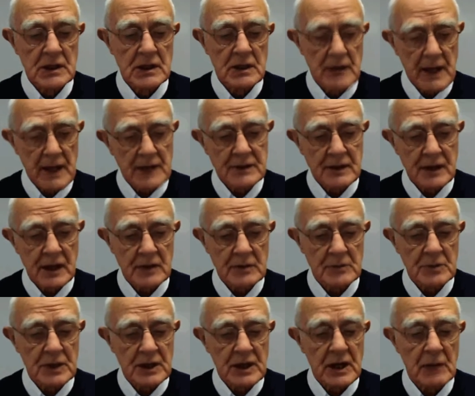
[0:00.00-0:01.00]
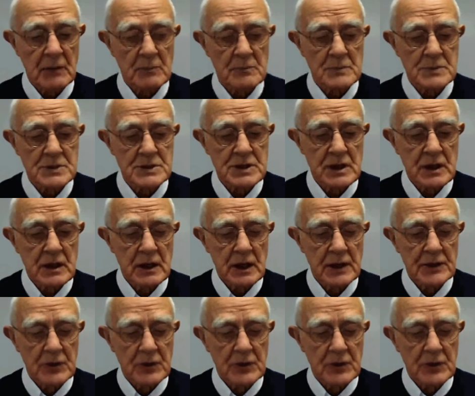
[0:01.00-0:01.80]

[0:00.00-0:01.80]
That then becomes a